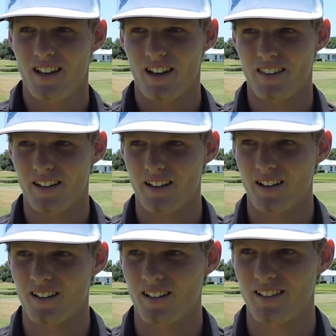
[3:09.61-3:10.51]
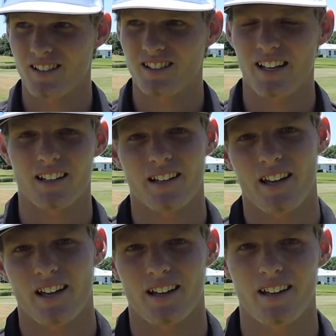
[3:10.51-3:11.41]
And then the second
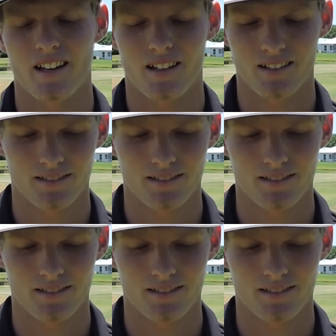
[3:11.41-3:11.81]
day, I